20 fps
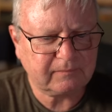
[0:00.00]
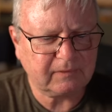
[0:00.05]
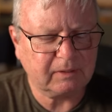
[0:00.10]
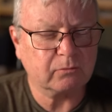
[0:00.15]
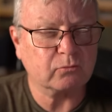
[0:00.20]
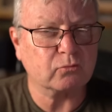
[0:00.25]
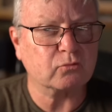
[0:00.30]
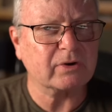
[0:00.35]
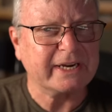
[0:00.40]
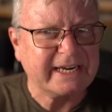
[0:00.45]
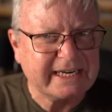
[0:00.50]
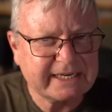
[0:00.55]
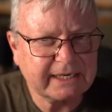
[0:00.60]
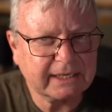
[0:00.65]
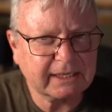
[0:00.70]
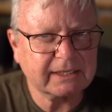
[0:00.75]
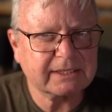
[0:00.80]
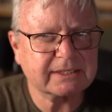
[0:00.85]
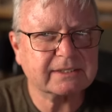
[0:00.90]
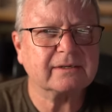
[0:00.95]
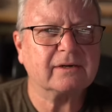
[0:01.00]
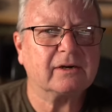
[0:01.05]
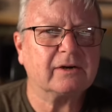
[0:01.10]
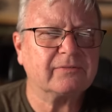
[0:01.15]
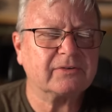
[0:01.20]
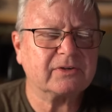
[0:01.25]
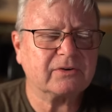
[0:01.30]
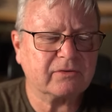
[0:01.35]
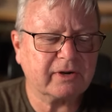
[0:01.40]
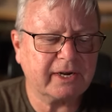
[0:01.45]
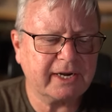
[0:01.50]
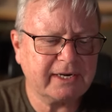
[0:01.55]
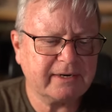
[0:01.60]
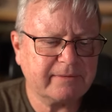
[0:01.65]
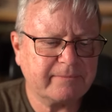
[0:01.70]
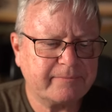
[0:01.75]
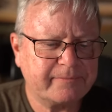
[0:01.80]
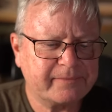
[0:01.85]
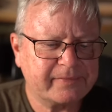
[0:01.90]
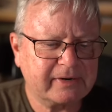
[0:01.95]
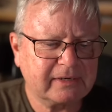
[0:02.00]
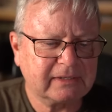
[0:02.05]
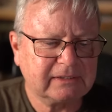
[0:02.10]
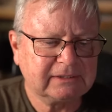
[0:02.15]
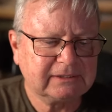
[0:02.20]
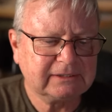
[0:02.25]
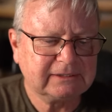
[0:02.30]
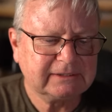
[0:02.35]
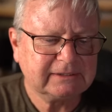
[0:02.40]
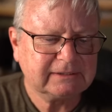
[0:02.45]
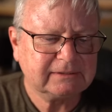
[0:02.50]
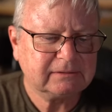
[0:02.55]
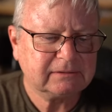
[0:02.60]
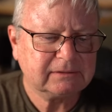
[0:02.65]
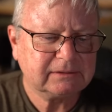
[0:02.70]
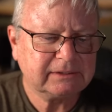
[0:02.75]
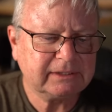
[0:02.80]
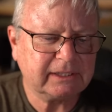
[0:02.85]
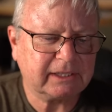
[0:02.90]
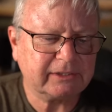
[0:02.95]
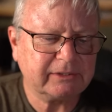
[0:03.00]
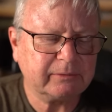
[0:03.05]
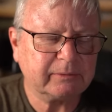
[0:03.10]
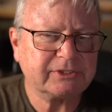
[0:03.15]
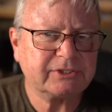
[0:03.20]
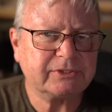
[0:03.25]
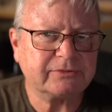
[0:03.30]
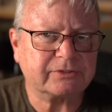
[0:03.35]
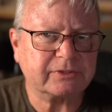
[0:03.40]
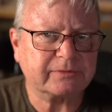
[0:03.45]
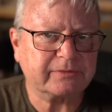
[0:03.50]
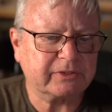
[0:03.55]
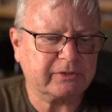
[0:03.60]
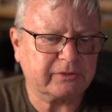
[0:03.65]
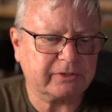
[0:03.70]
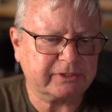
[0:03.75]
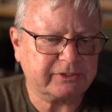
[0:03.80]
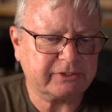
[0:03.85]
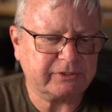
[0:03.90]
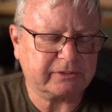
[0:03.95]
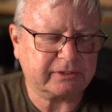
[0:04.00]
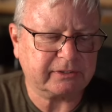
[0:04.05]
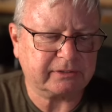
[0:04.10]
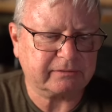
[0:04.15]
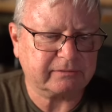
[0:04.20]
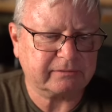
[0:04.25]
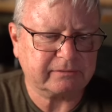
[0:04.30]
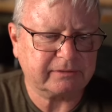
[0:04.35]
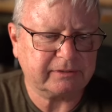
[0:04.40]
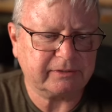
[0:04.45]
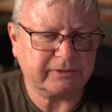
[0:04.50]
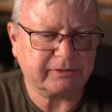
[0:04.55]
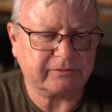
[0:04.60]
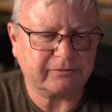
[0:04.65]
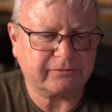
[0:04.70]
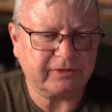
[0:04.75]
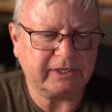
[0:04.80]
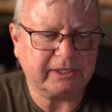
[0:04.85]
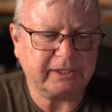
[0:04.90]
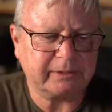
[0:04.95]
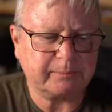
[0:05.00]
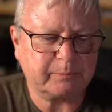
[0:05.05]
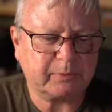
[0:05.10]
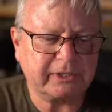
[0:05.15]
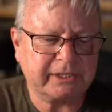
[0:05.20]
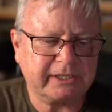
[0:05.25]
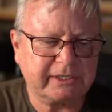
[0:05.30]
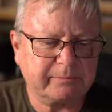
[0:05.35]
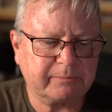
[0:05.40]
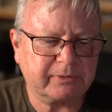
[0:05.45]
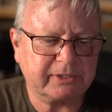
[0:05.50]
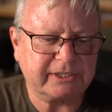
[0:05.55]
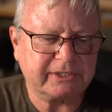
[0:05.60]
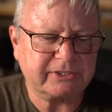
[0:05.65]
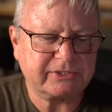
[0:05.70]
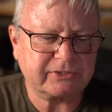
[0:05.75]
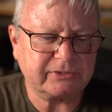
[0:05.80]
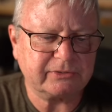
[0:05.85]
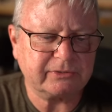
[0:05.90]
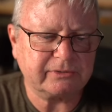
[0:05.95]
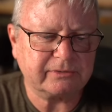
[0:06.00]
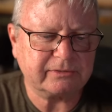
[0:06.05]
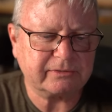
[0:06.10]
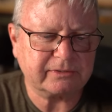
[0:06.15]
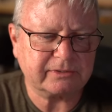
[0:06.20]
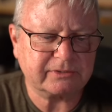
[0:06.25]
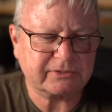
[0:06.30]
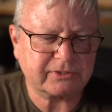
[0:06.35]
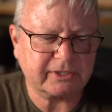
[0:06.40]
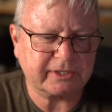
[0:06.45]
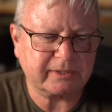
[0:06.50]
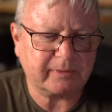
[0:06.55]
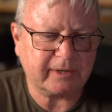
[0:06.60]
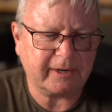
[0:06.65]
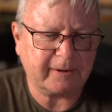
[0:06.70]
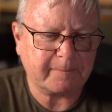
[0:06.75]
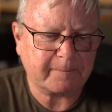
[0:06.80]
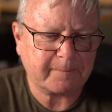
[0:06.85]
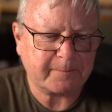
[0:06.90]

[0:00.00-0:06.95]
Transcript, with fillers: Reading it after rain, yeah, you, once you've driven on it, you can you can feel it pretty pretty straight straight away.